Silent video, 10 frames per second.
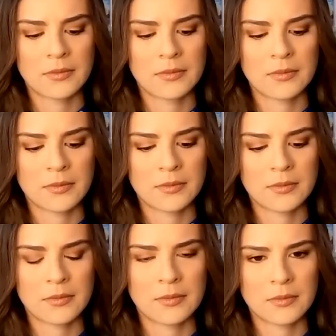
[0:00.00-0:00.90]

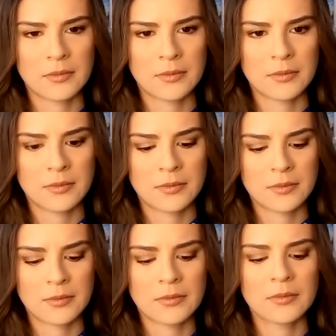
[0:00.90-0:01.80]

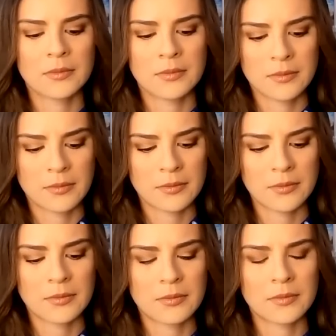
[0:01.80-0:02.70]

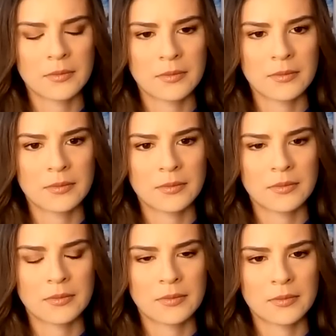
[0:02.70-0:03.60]

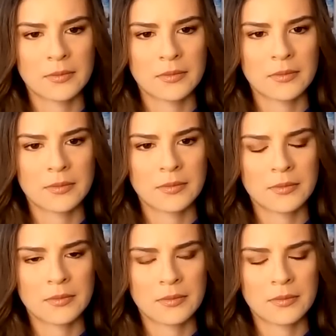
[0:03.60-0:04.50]

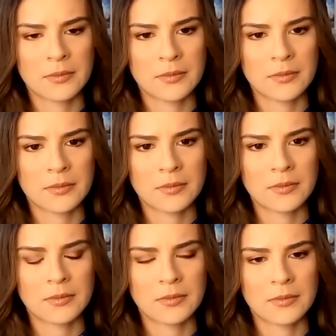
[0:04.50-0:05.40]

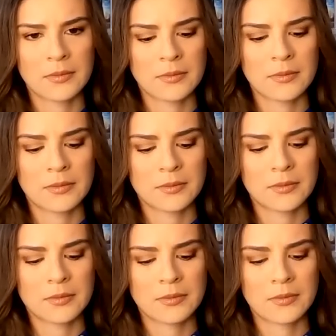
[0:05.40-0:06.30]

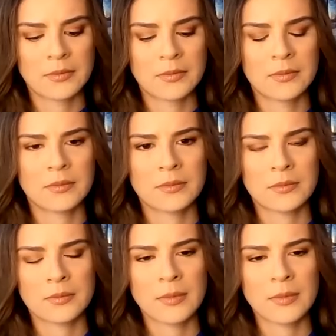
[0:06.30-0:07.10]
[no speech]